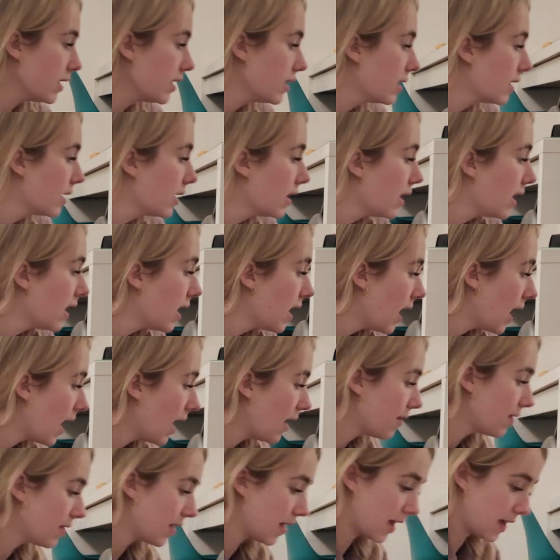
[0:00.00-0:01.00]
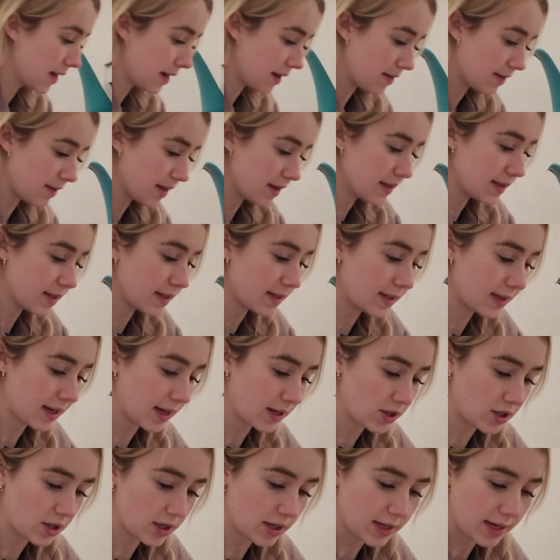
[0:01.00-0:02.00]
And then this is
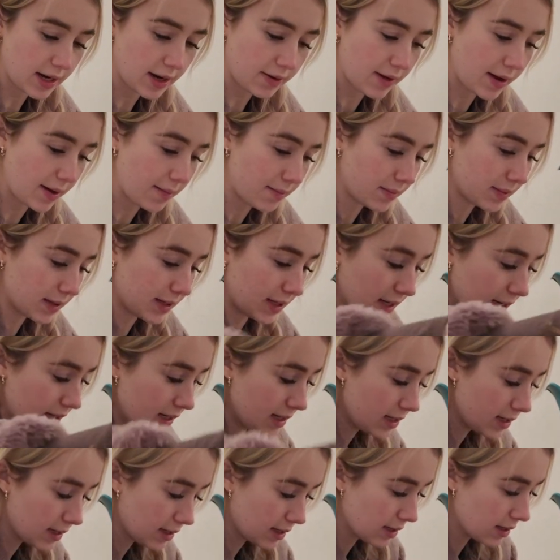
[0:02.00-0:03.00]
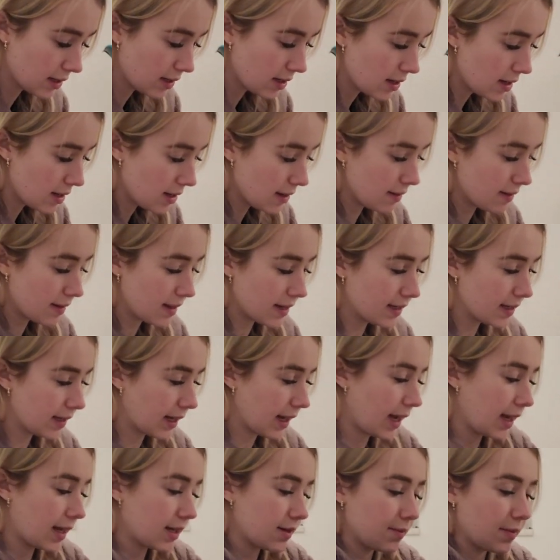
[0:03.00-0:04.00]
actually now empty. This
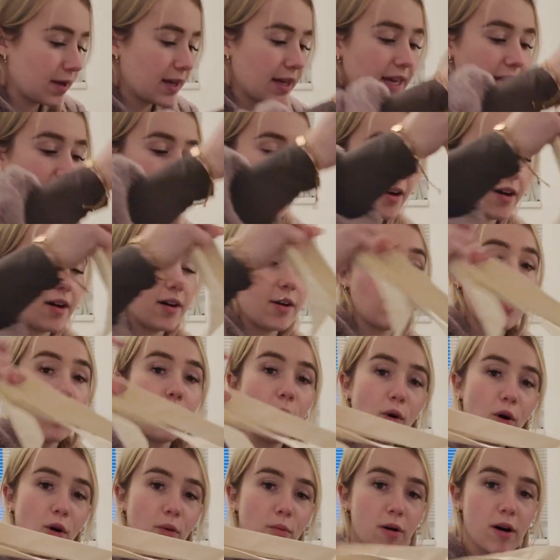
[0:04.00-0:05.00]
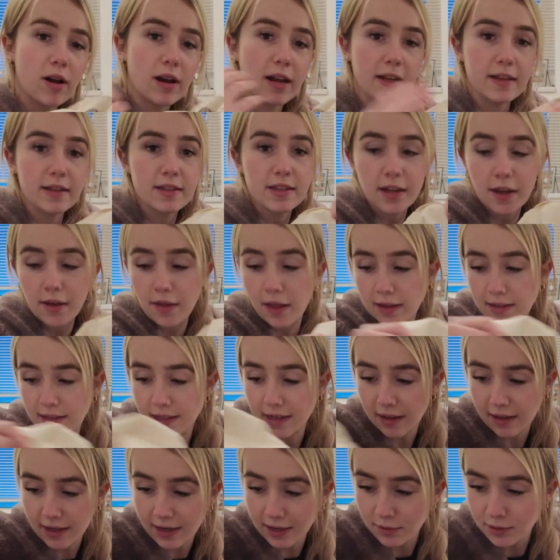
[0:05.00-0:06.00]
had my Heat Hug hot water bottle in, so that's
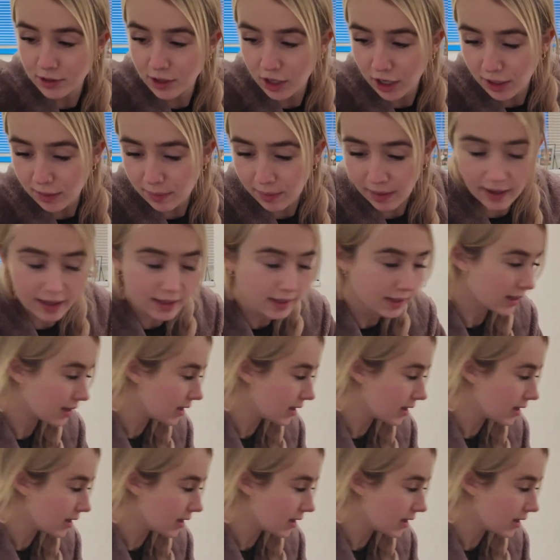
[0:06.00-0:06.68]
another little tote bag.